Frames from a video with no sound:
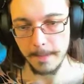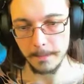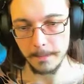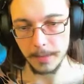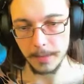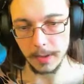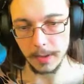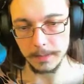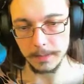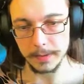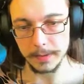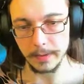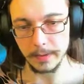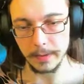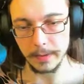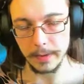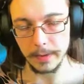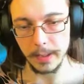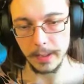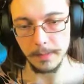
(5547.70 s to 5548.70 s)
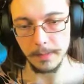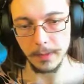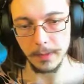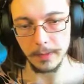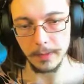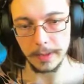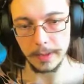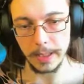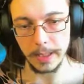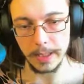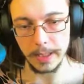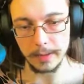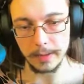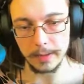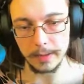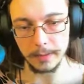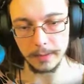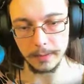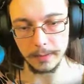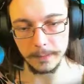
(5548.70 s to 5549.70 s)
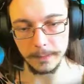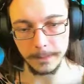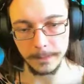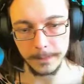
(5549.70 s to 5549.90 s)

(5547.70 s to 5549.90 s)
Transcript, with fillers: I think I'm still going to need more than that, too.